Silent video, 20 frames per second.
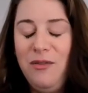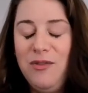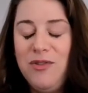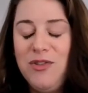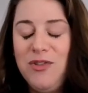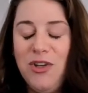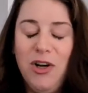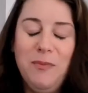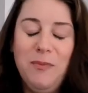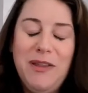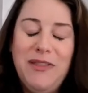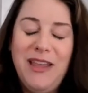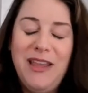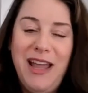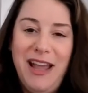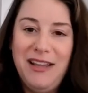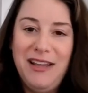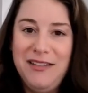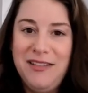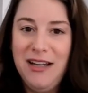sermon
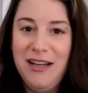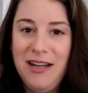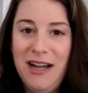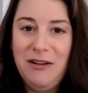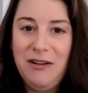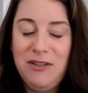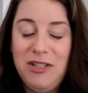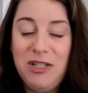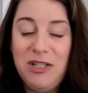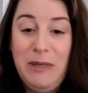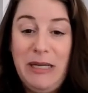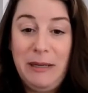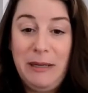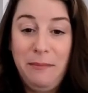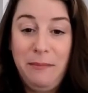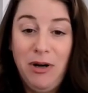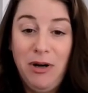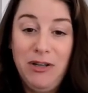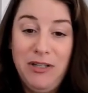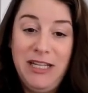that has stuck out to me
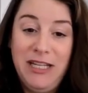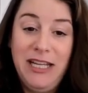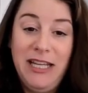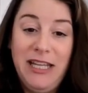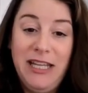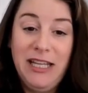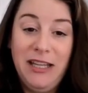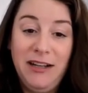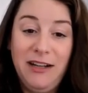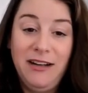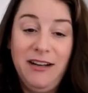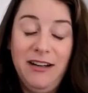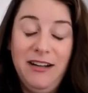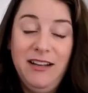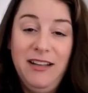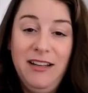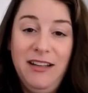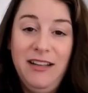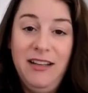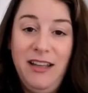in particular
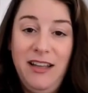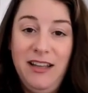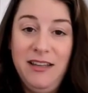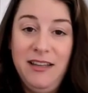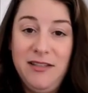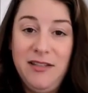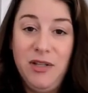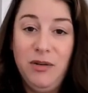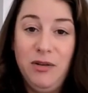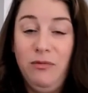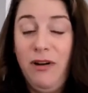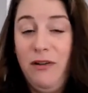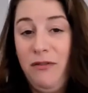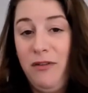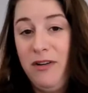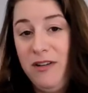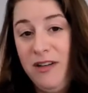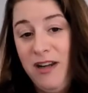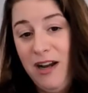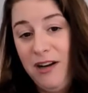is the
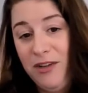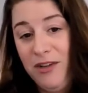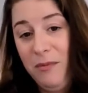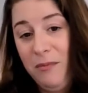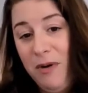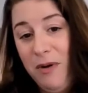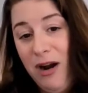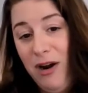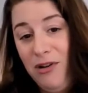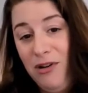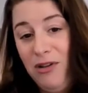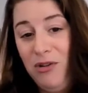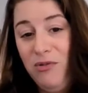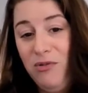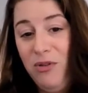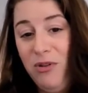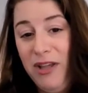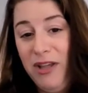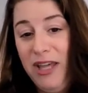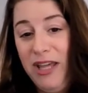Reverend Dr. Martin
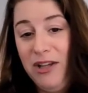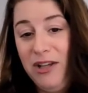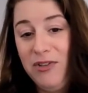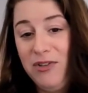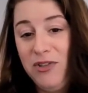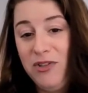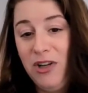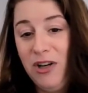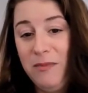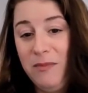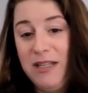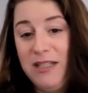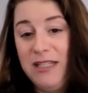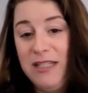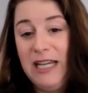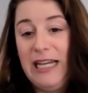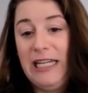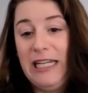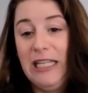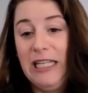Luther King's sermon
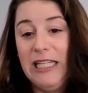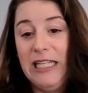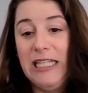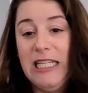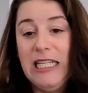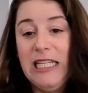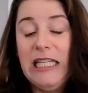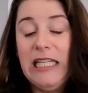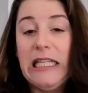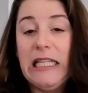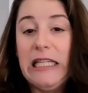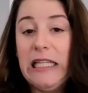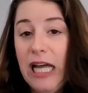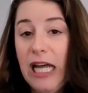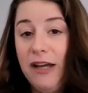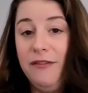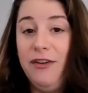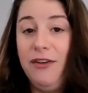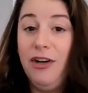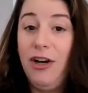titled
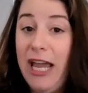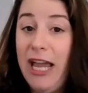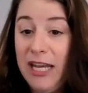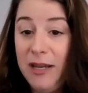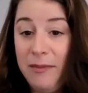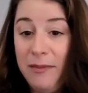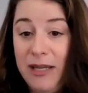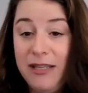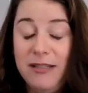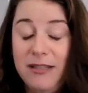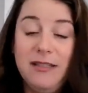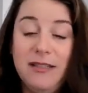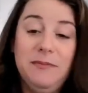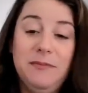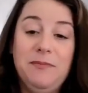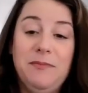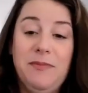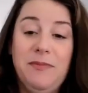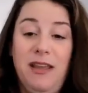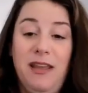Love Your Enemies.
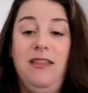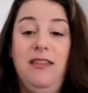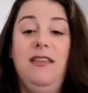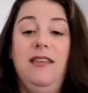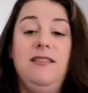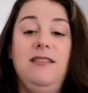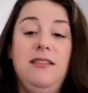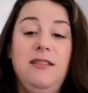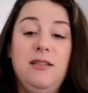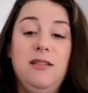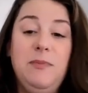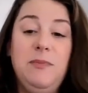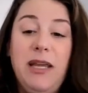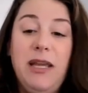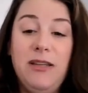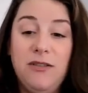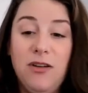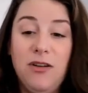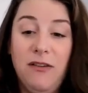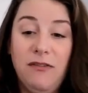And this is
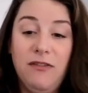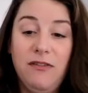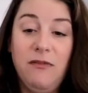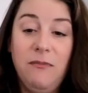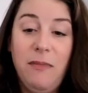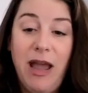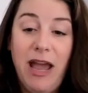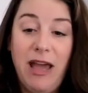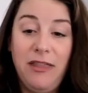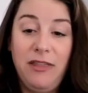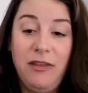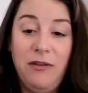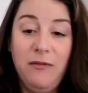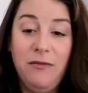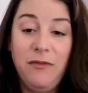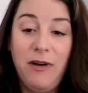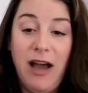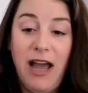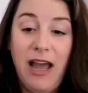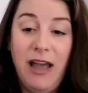based off of Matthew
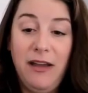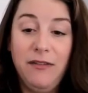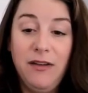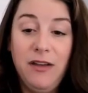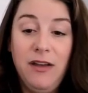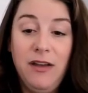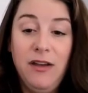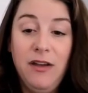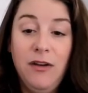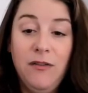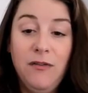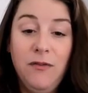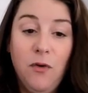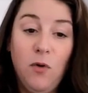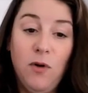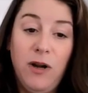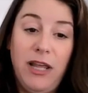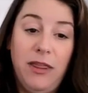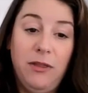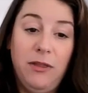5,
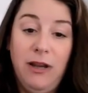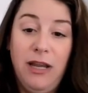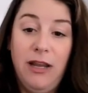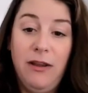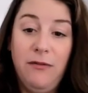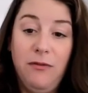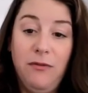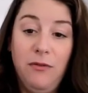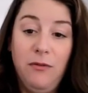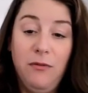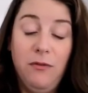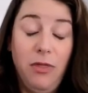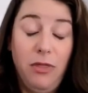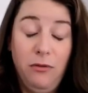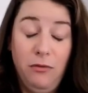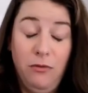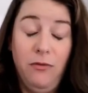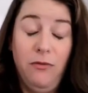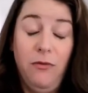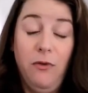43
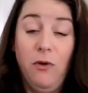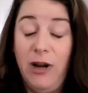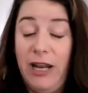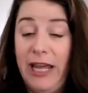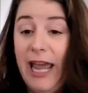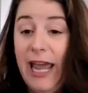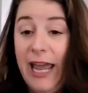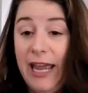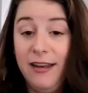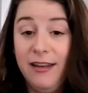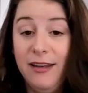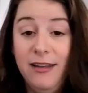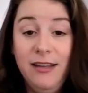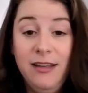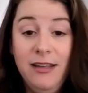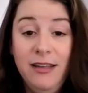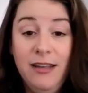through 48.